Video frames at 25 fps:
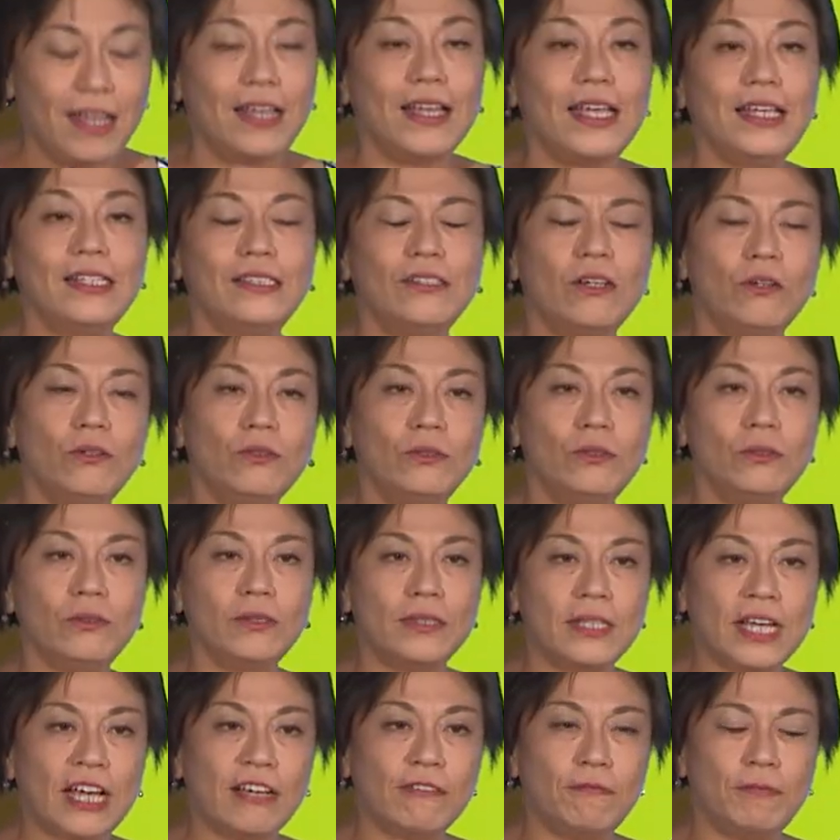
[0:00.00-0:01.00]
It's also
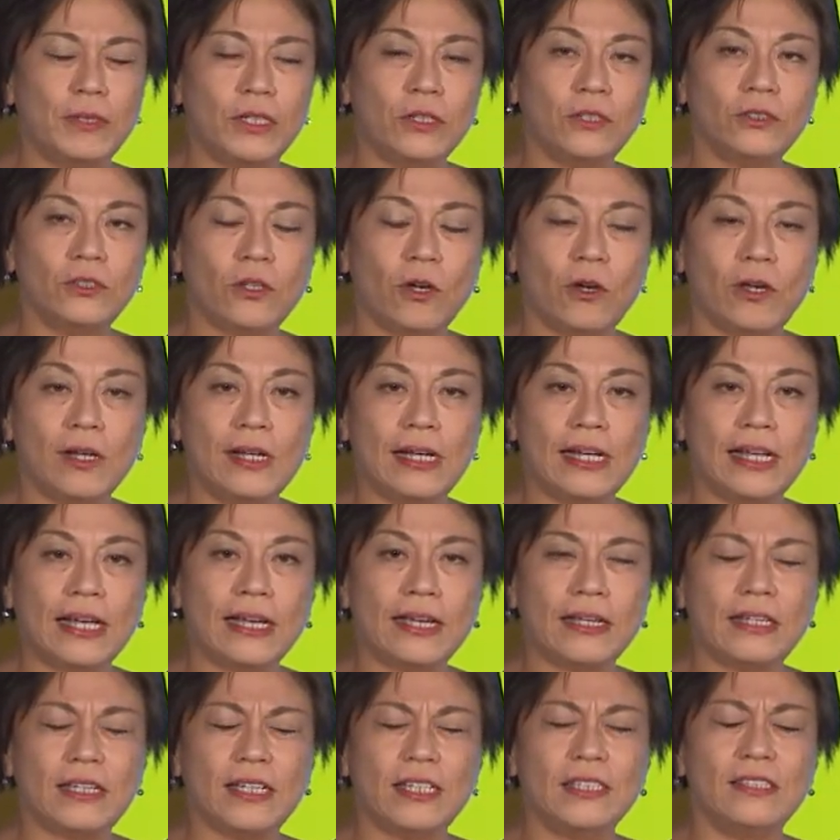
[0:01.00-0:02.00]
tough because
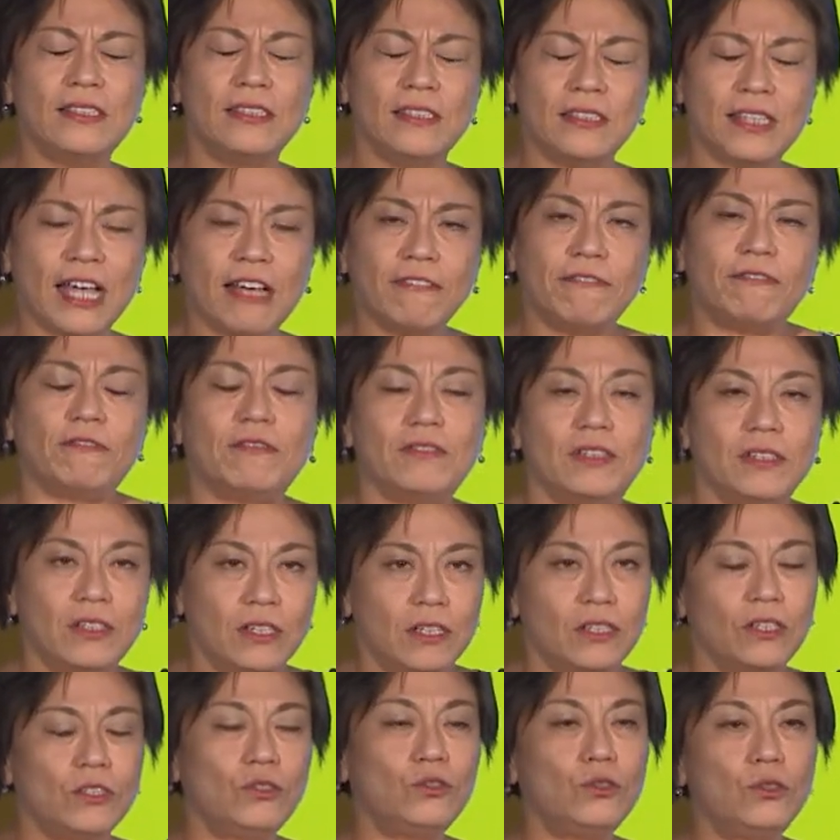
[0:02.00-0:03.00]
online, it's tough
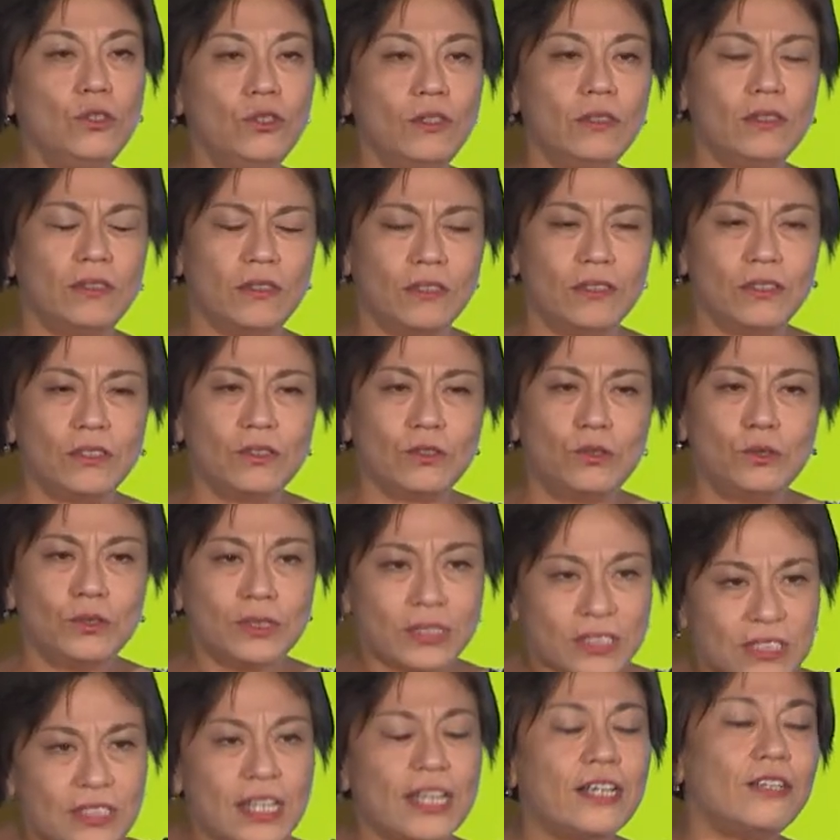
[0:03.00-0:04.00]
to
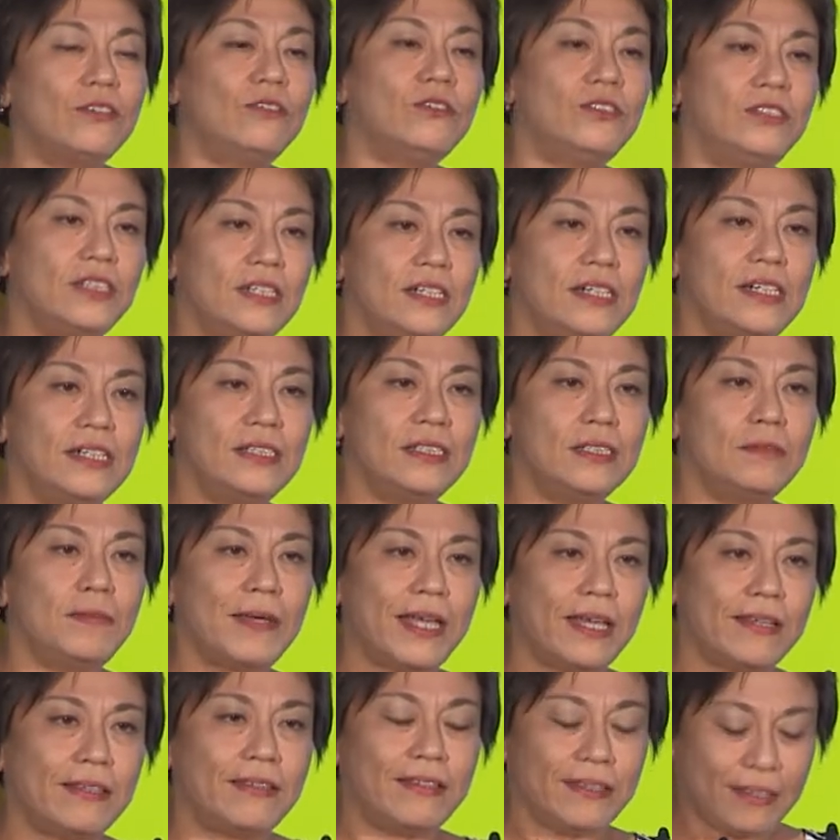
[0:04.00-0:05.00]
stick to journalism
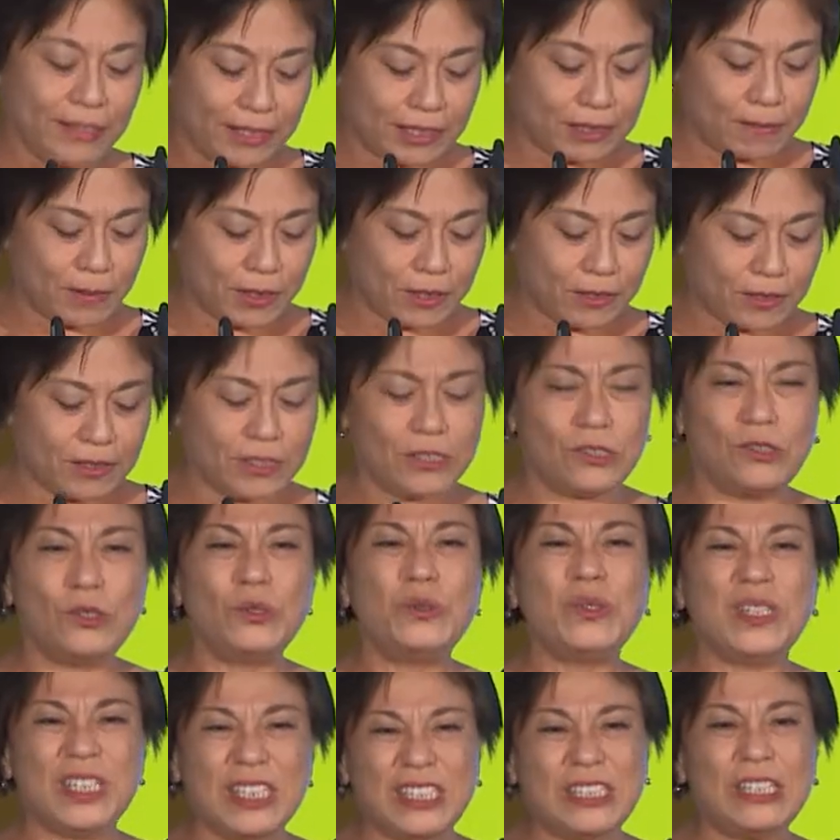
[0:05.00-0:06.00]
ethics because it's
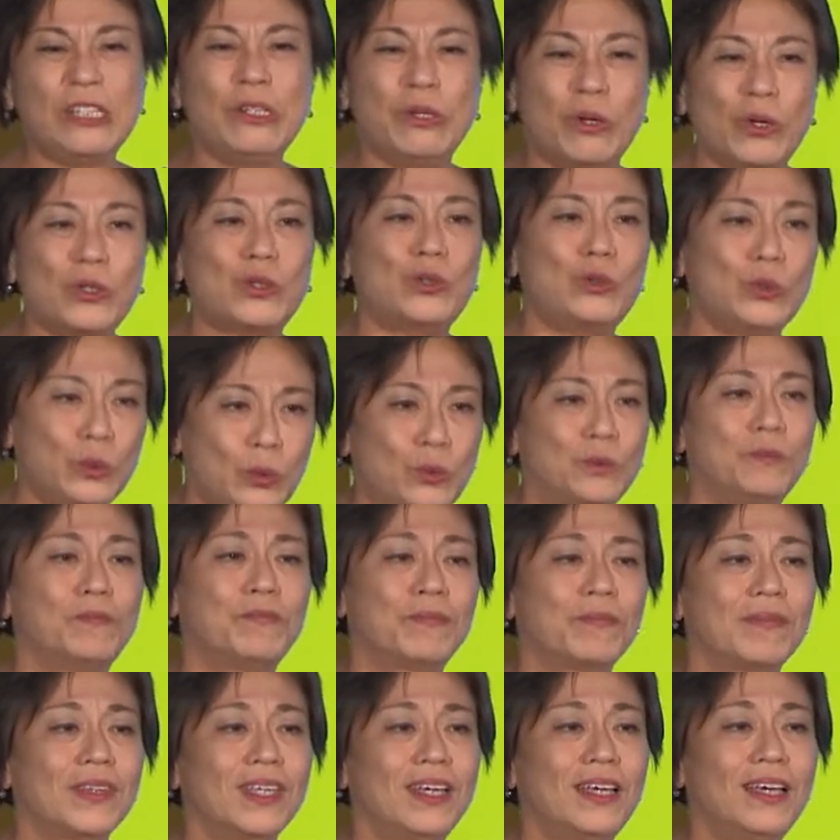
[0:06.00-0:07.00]
so easy not to.
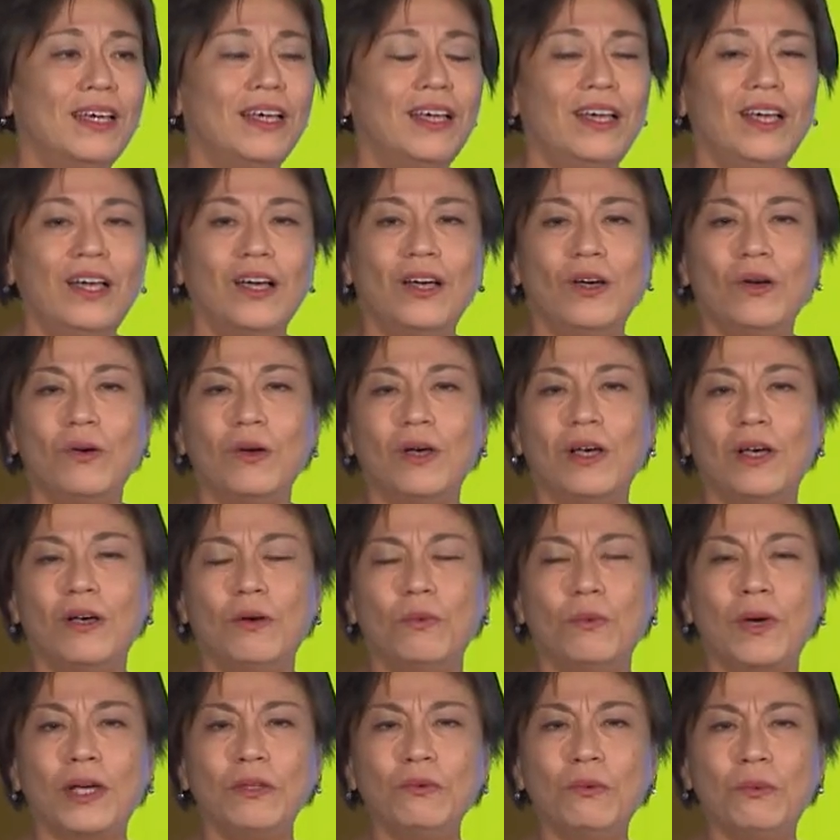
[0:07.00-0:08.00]

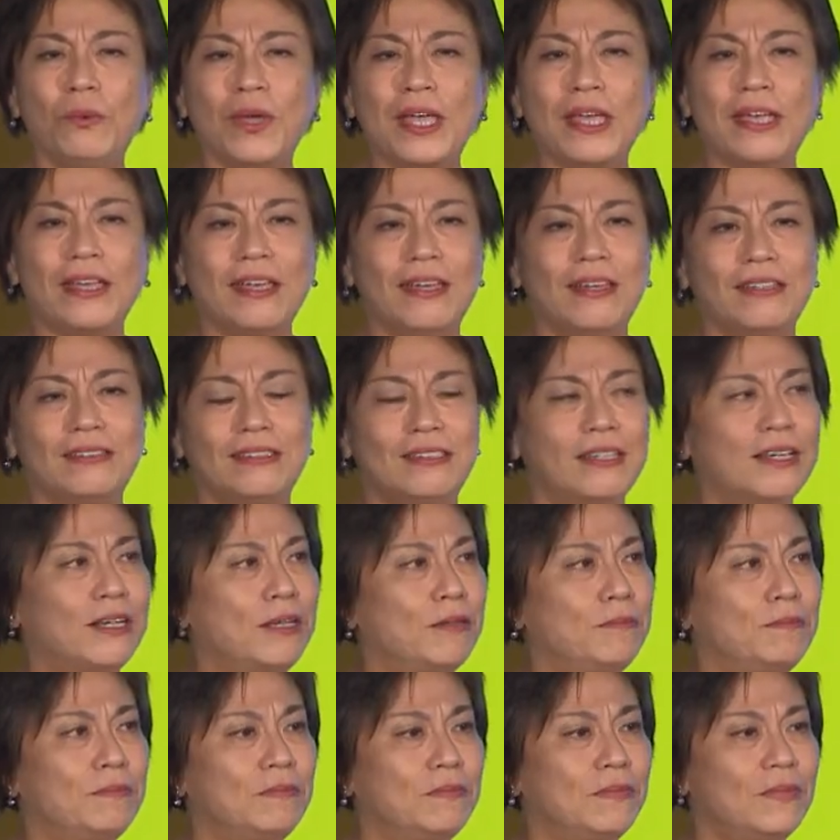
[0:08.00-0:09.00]
One way is
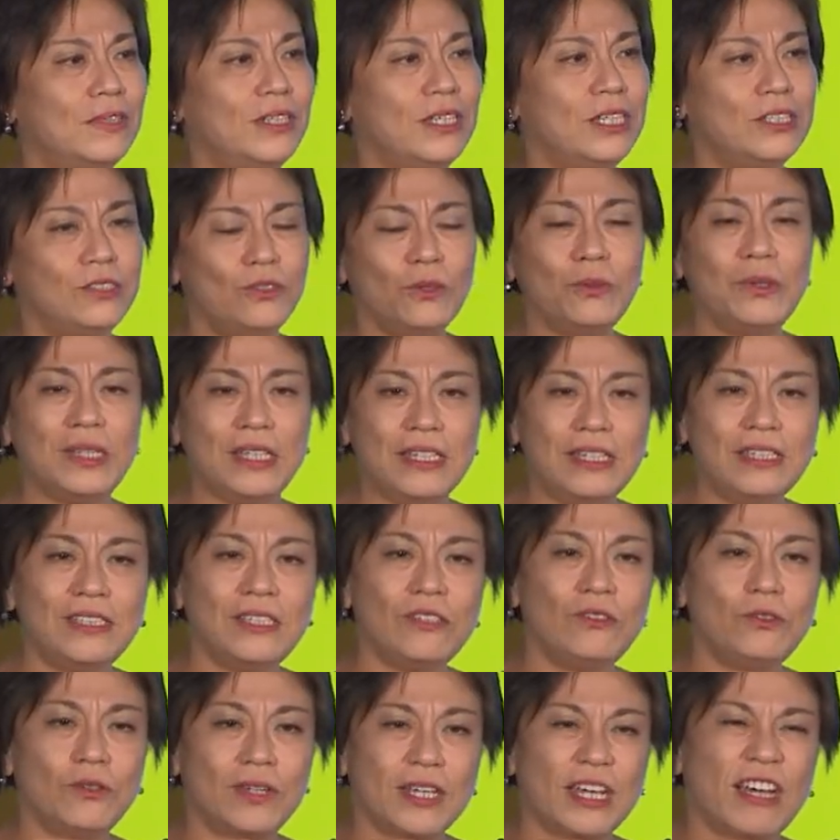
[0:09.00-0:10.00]
it's so
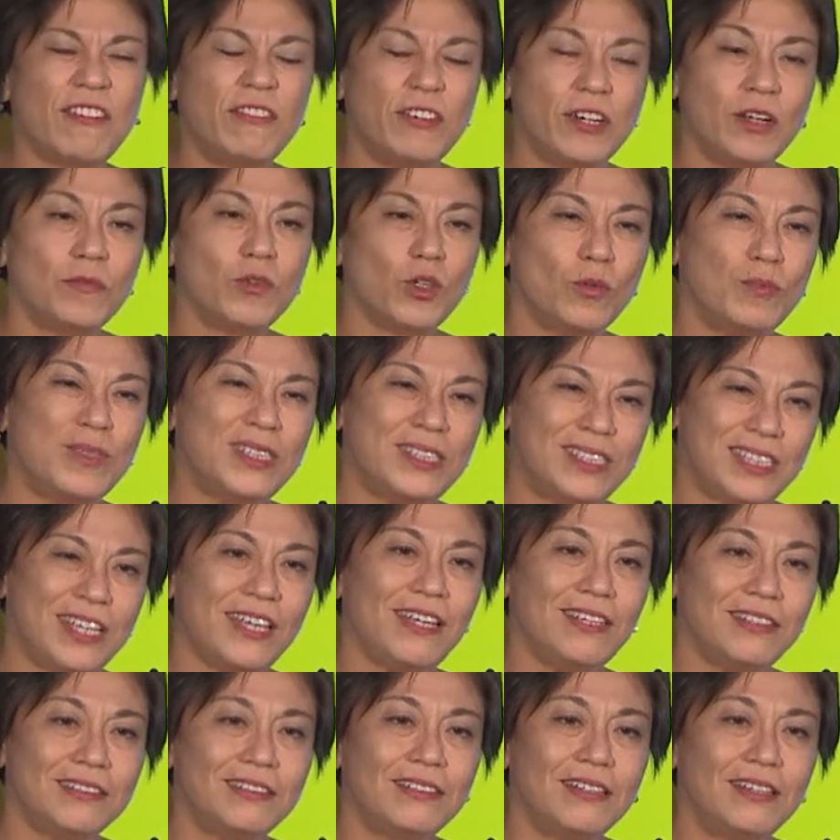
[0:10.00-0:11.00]
easy to cover up your
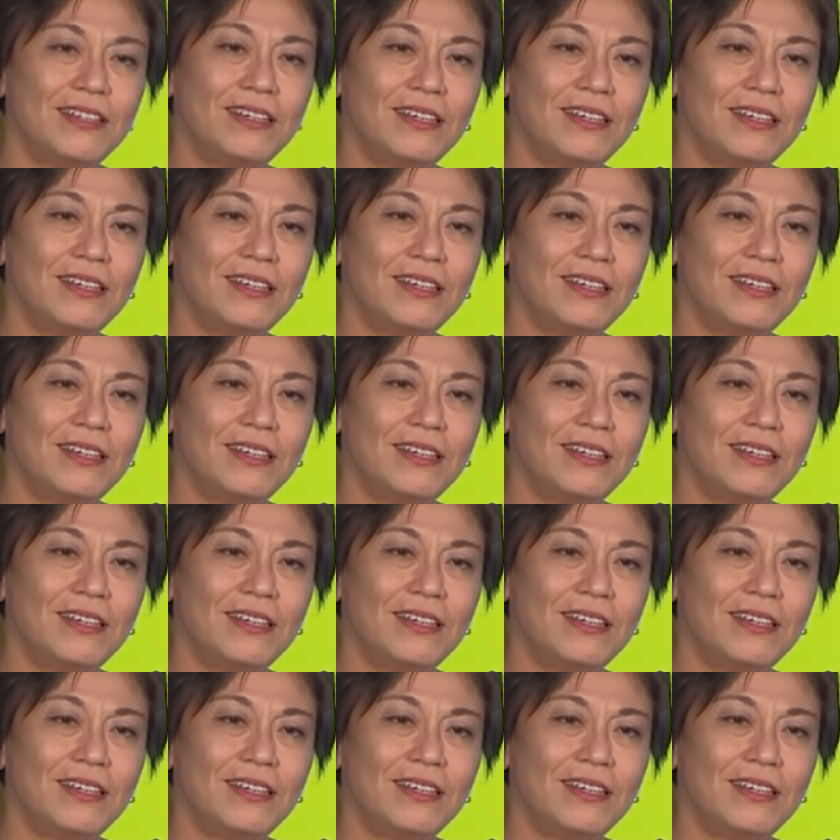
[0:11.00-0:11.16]
mistakes.